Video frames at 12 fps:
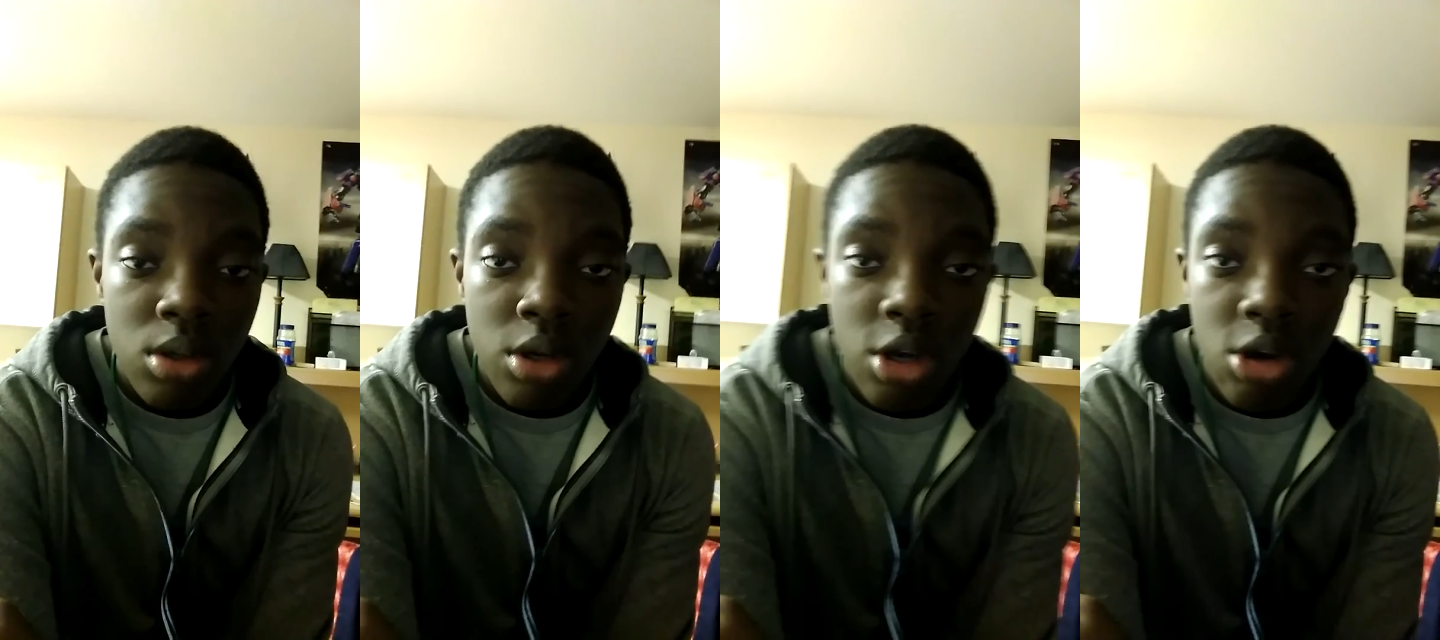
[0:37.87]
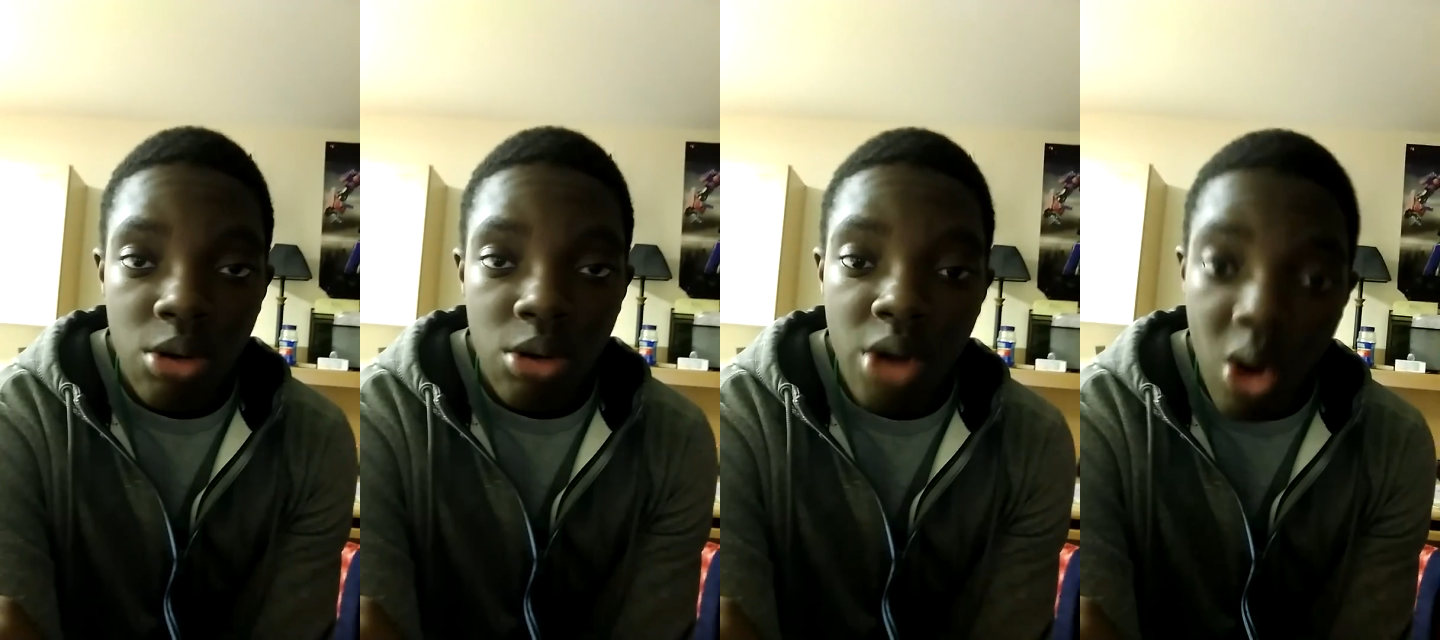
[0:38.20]

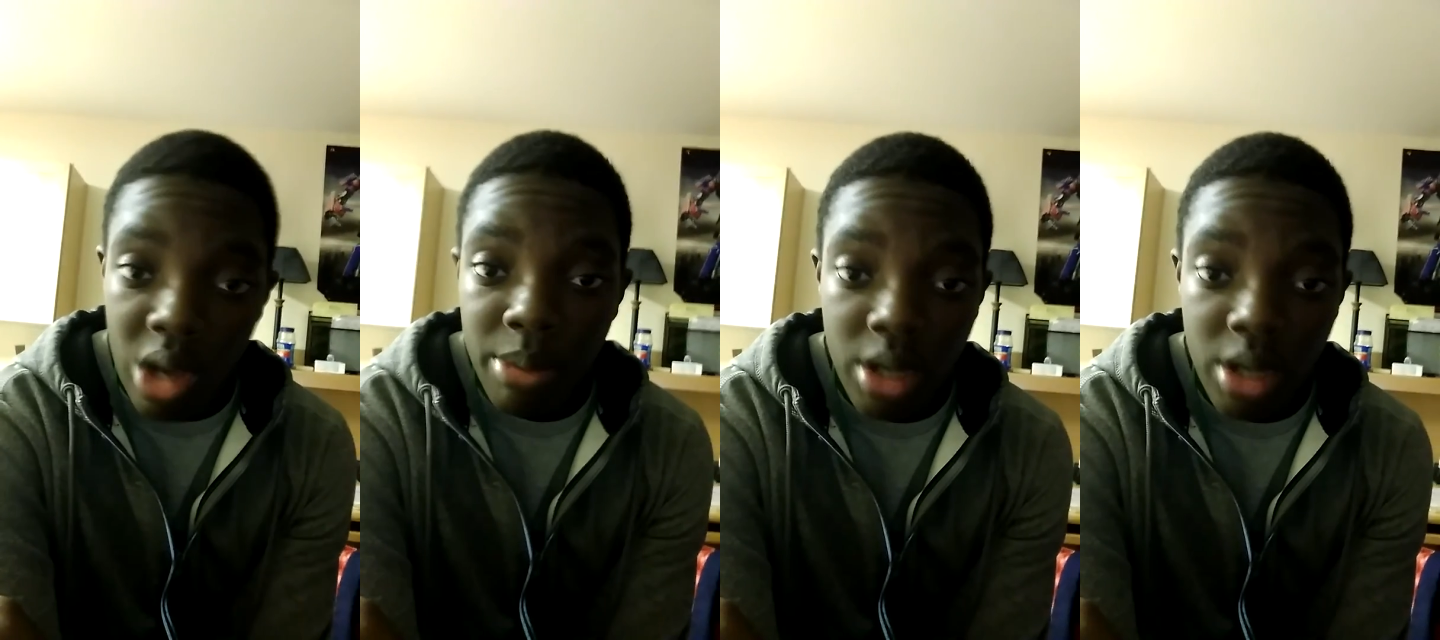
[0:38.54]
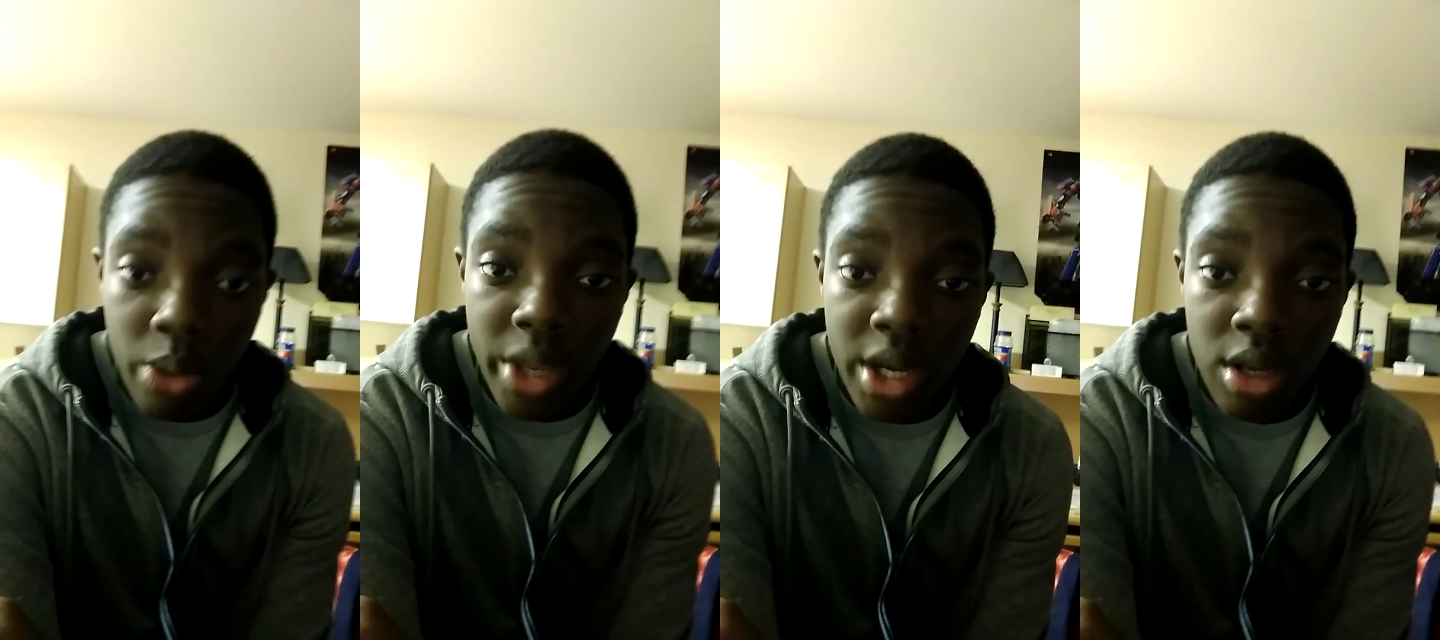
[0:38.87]
I'm going to
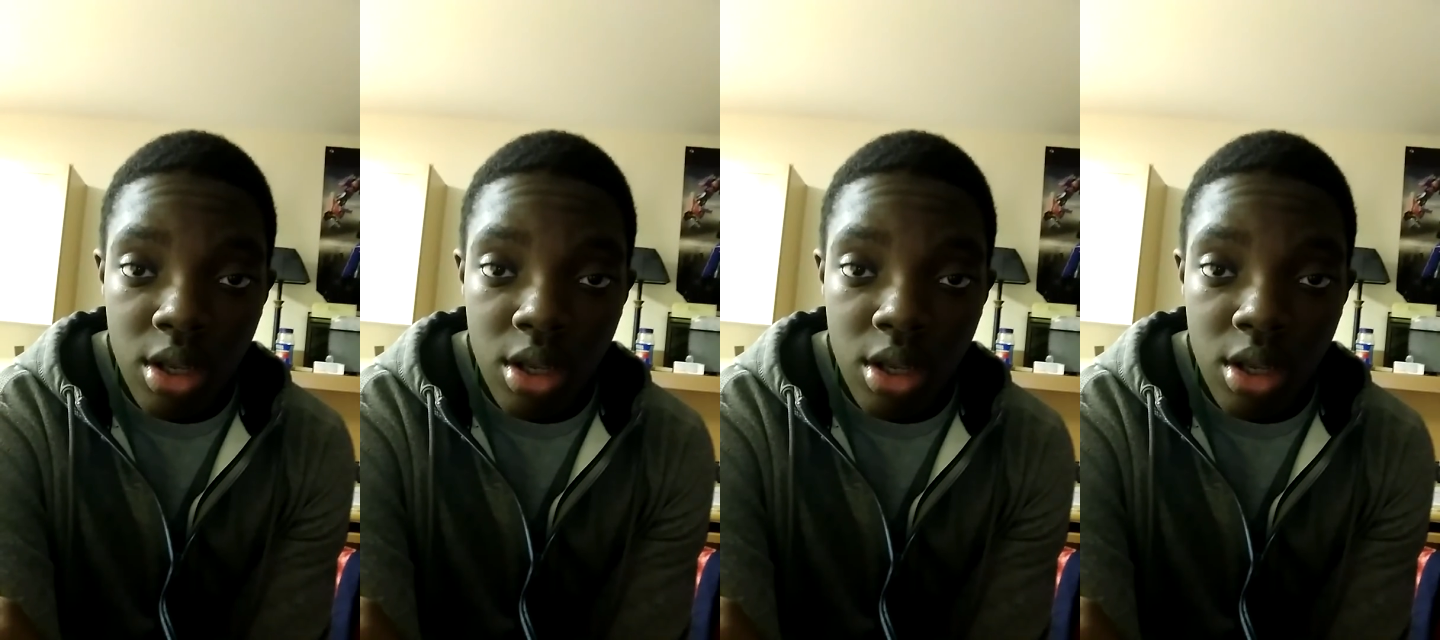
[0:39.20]
win.